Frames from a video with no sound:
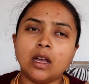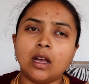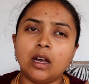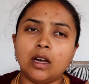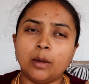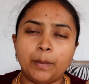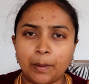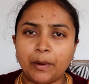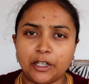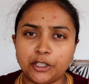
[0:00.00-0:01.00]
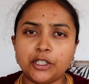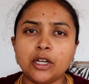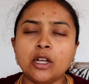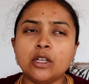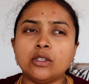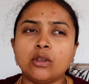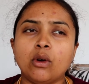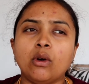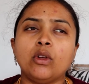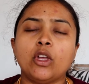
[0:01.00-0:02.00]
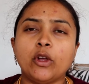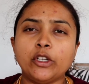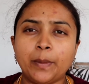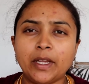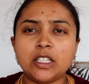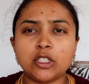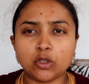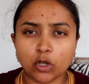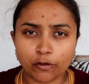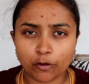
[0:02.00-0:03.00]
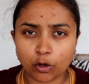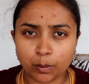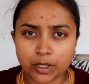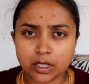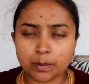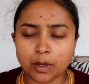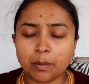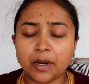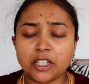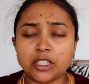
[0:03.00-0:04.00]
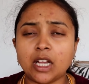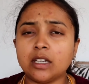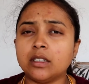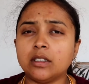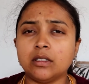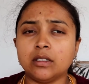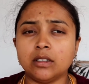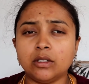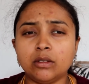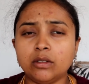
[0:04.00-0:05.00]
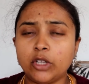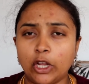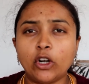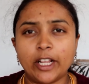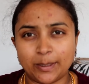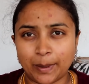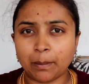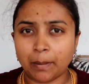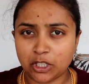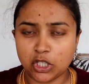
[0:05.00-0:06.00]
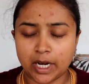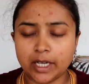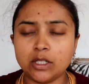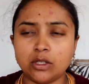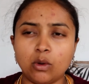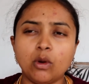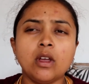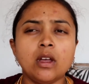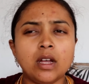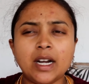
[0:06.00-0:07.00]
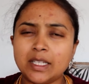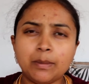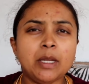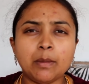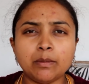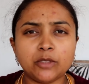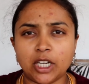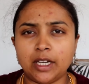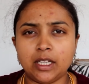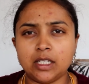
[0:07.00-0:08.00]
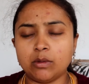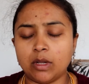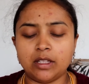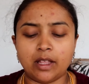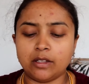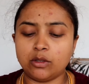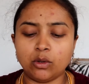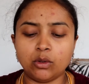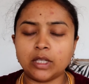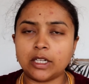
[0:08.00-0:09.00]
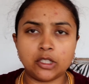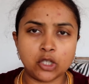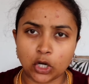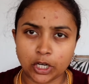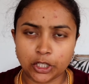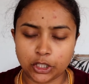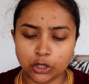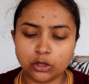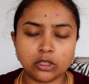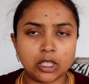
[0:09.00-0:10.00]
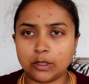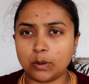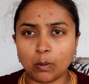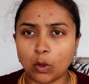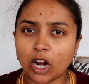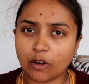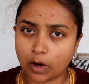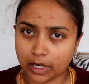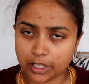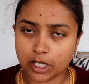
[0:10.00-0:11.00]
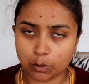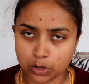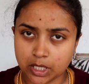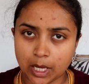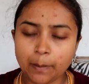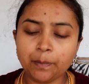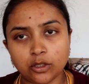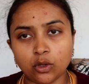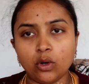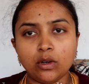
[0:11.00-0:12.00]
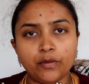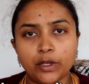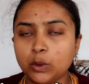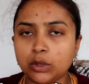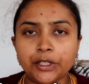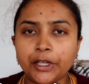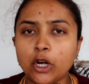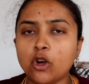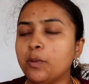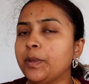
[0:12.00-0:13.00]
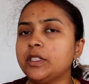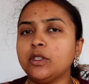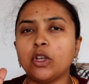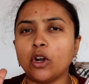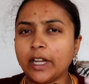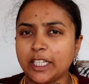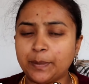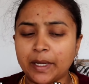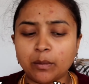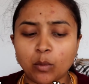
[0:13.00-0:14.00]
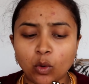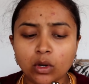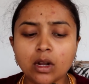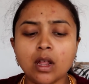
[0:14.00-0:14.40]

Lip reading: per brush. So you're going to pay just 24 rupees per brush, and you cannot expect much, right? So it is a minimum shedding is only there, so that's not an issue. So that's one more advantage I would say. They told for 239 rupees you cannot expect more,